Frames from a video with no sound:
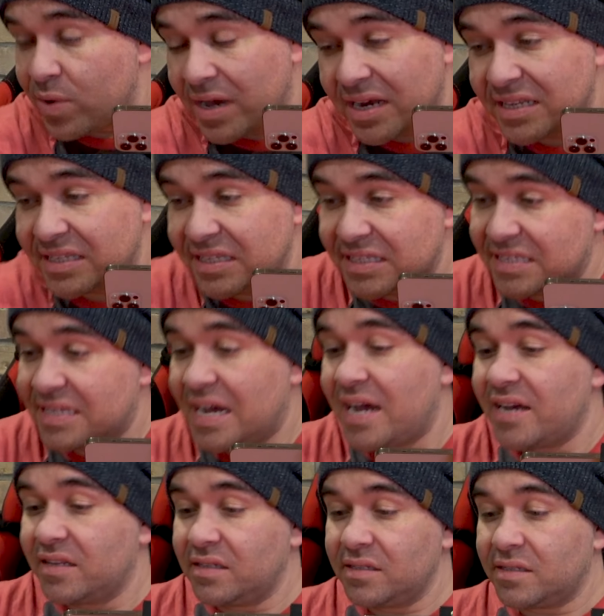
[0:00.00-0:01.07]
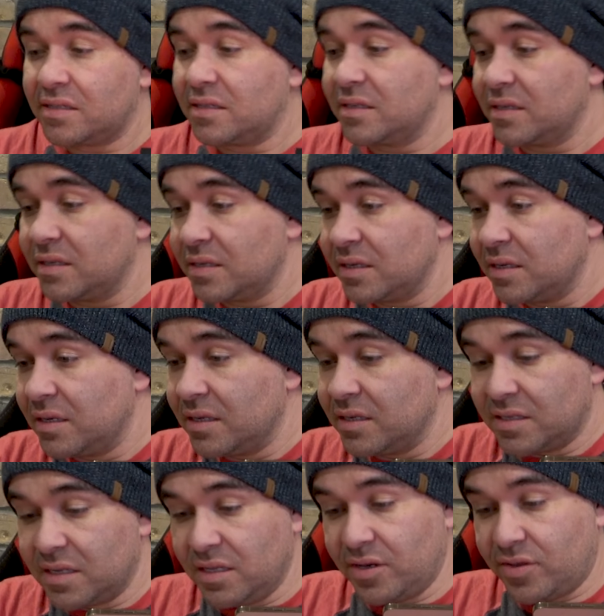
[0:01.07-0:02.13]
we got is these tiles
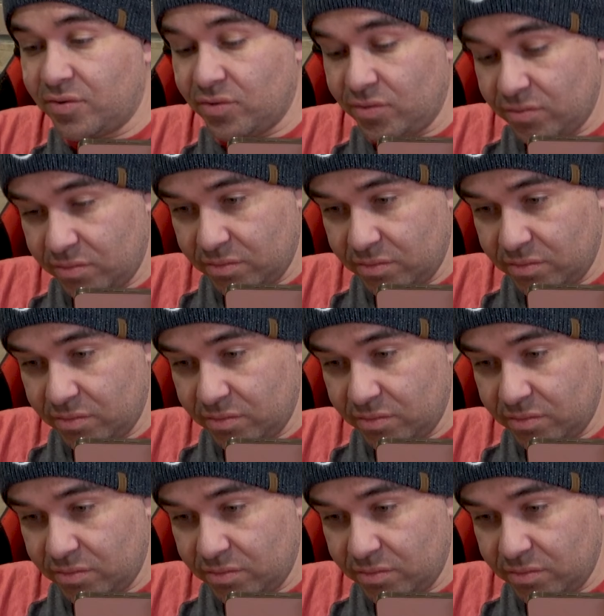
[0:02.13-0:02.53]
to look through.